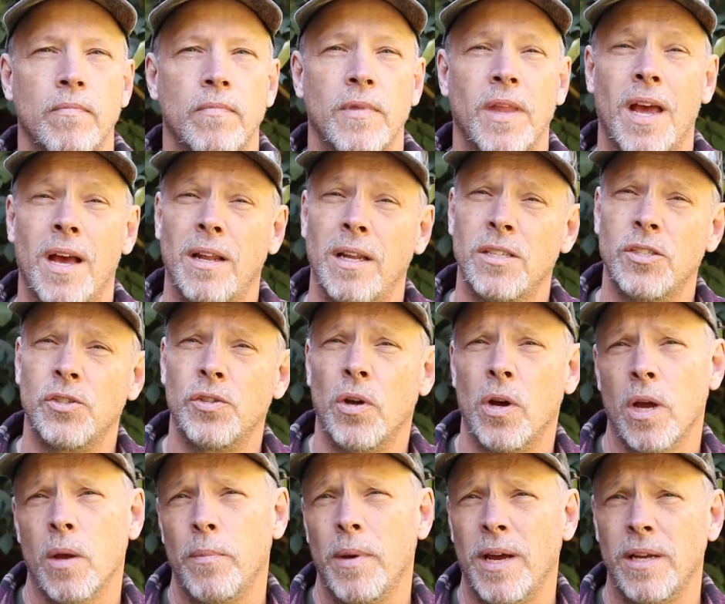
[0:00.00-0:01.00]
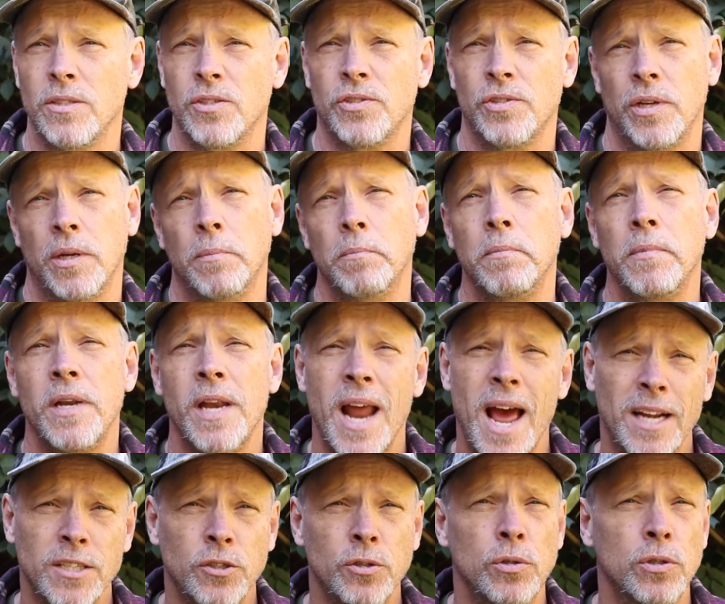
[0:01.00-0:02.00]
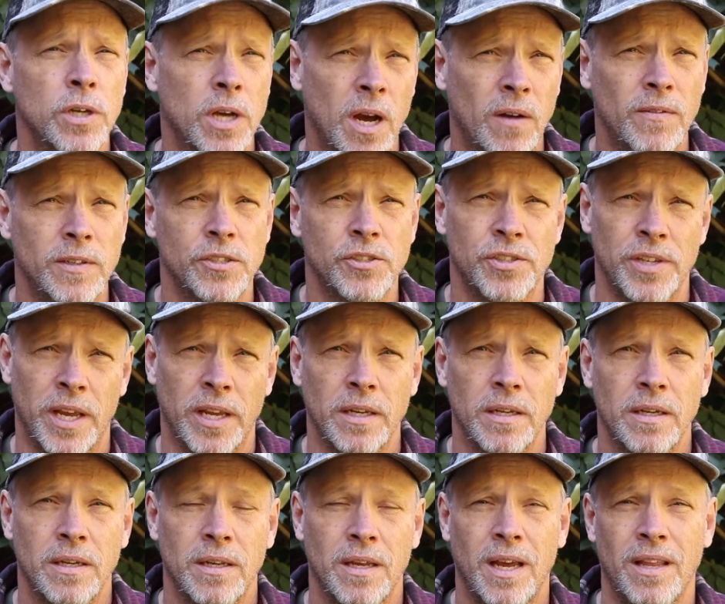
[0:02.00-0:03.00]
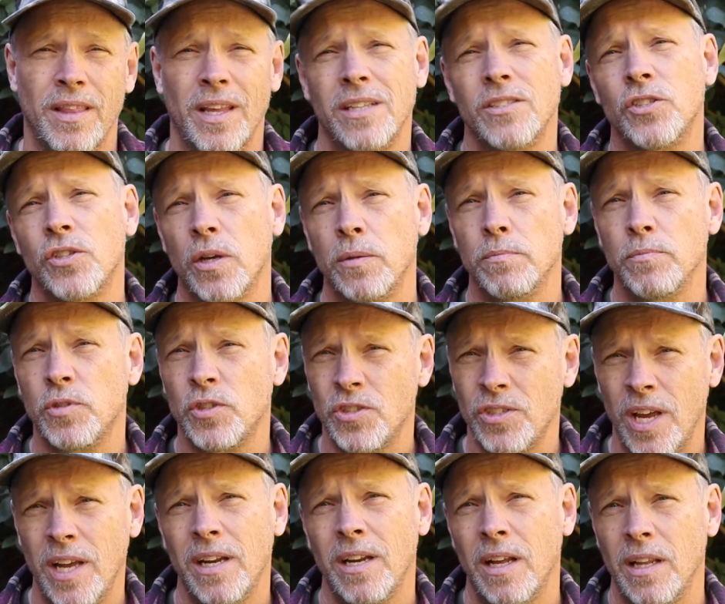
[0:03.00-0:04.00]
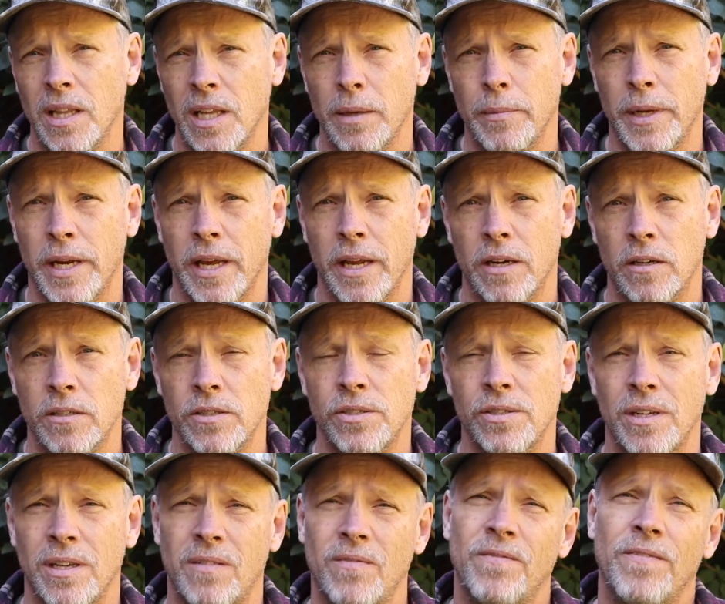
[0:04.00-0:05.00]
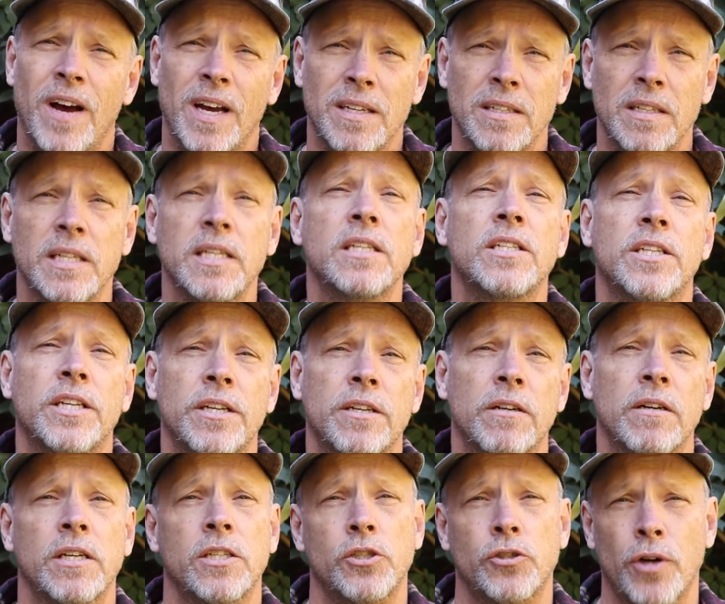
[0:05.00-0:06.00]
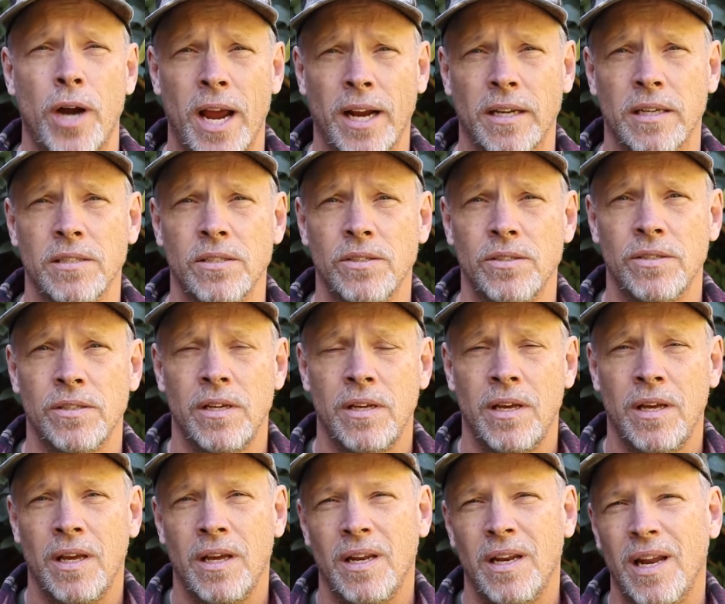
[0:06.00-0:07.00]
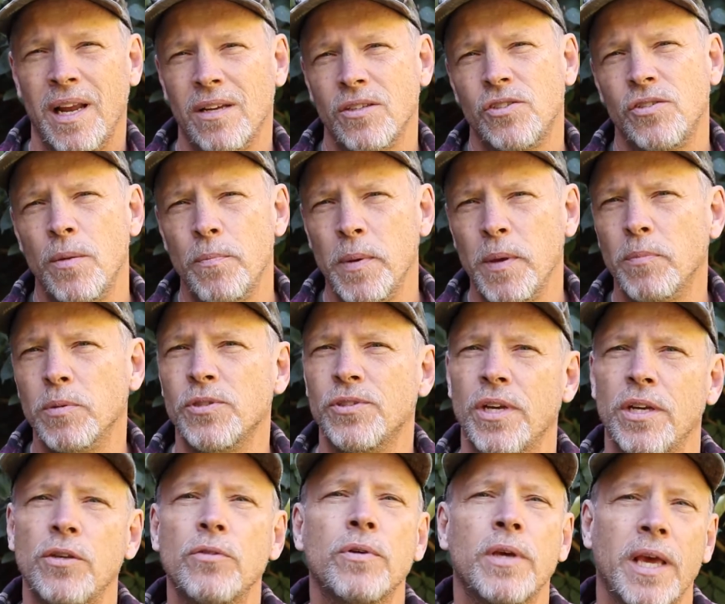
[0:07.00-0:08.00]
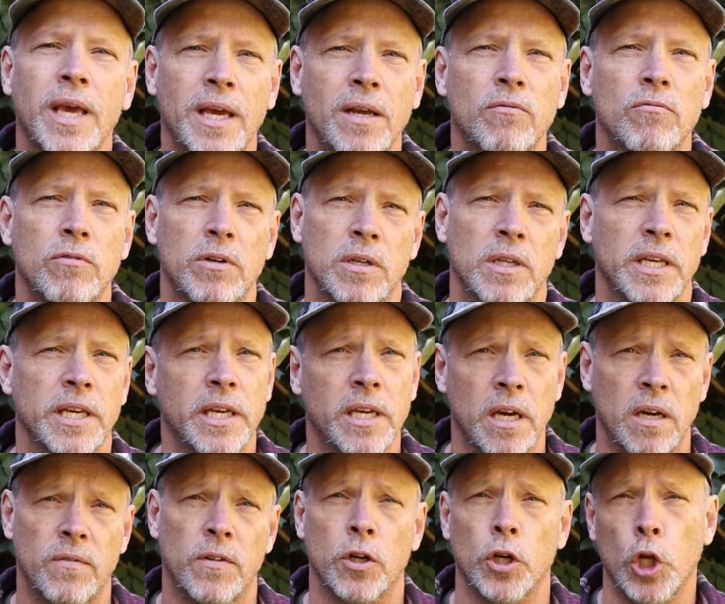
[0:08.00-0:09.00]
Now let's talk about some natural cover scent, and then some scent eliminators, and finally deer attractants. Now some people say you can't really cover